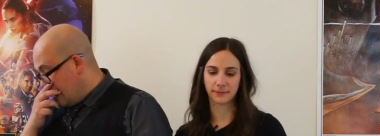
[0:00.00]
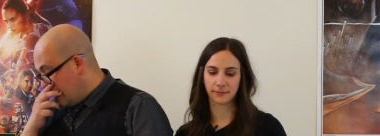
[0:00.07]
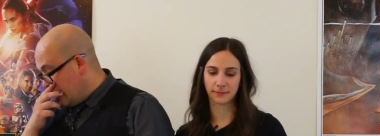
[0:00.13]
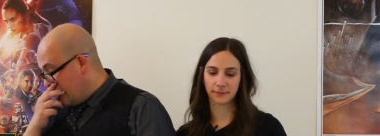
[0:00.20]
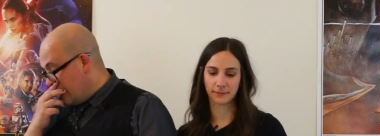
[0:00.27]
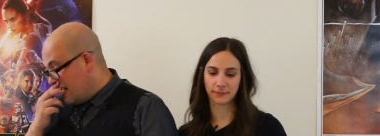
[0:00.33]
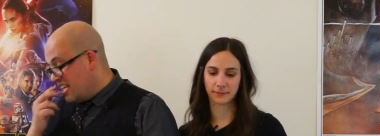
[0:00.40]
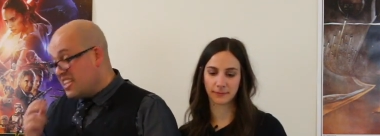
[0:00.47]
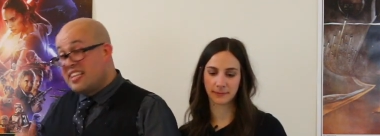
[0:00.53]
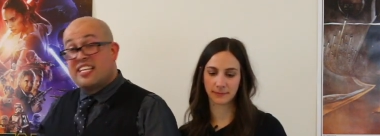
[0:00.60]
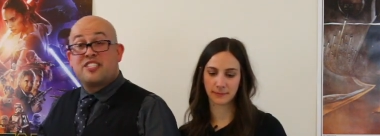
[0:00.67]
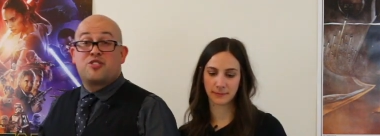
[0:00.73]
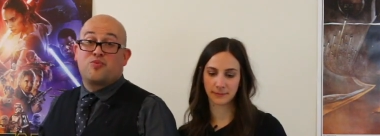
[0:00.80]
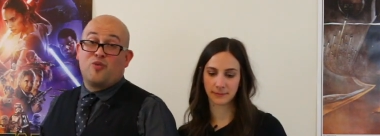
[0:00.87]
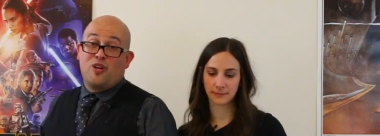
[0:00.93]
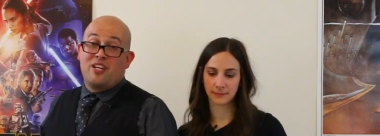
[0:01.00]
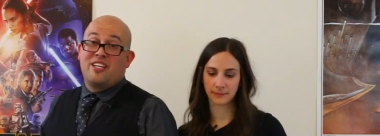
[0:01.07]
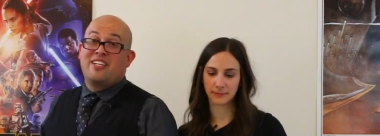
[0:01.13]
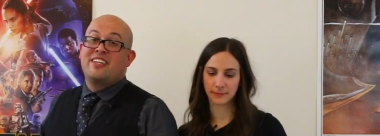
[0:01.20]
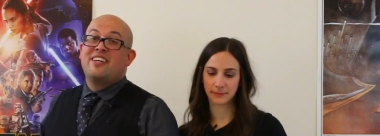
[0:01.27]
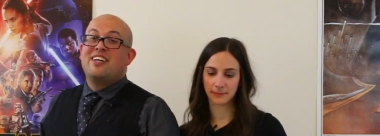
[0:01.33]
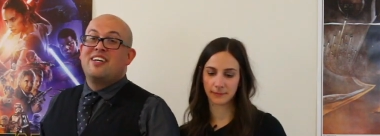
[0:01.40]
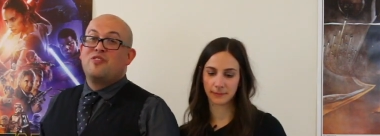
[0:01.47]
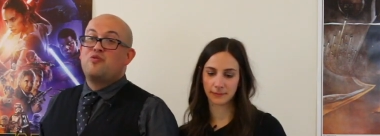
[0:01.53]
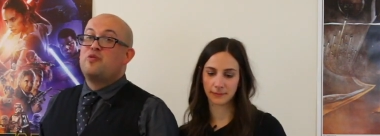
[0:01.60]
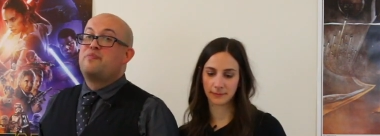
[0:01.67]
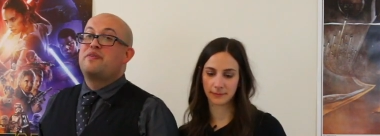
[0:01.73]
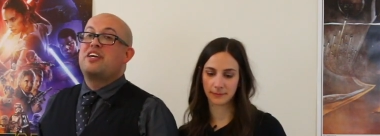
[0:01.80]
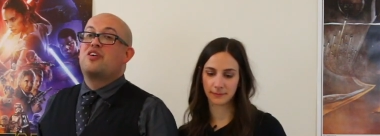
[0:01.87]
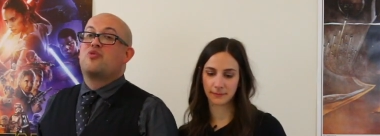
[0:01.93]
Speaker 1: Uh, this one
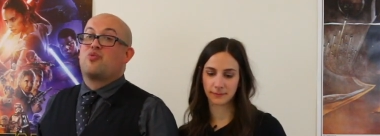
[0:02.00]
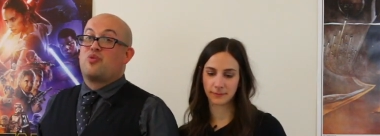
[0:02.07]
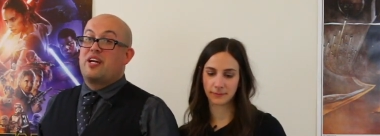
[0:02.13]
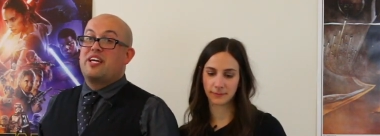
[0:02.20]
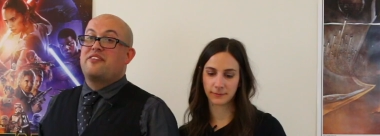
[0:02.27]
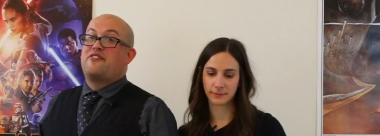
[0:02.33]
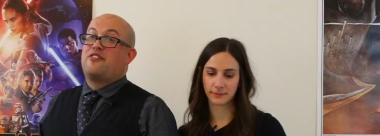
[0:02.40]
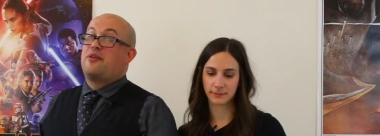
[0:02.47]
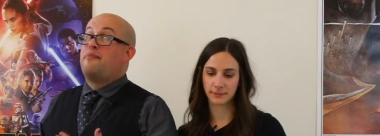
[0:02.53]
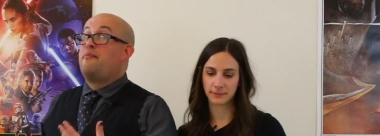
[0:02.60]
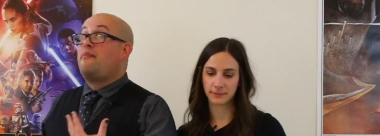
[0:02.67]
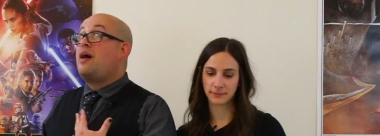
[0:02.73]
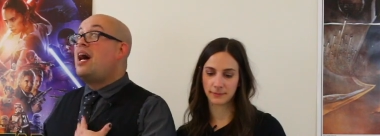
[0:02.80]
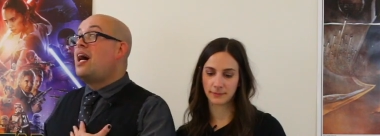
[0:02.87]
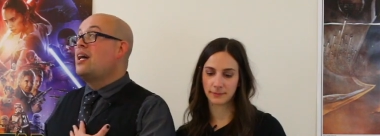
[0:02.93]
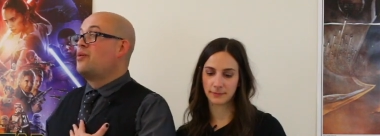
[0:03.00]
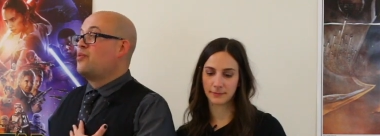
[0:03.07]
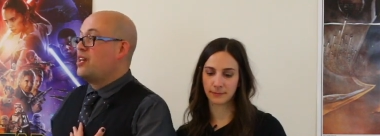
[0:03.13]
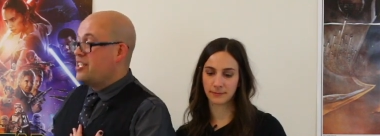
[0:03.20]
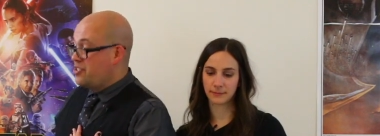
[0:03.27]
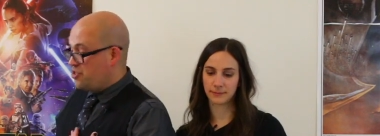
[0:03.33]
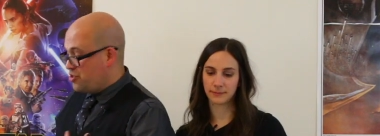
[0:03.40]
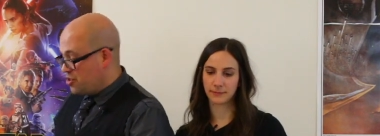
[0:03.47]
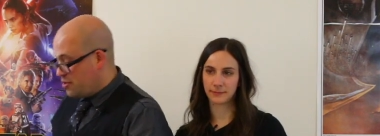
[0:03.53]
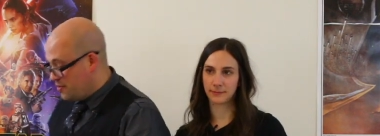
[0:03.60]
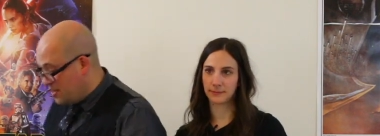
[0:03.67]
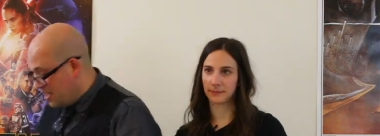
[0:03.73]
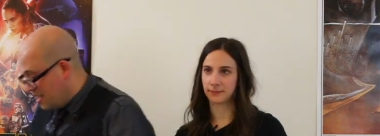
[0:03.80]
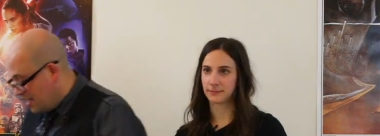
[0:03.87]
would be great for my restroom.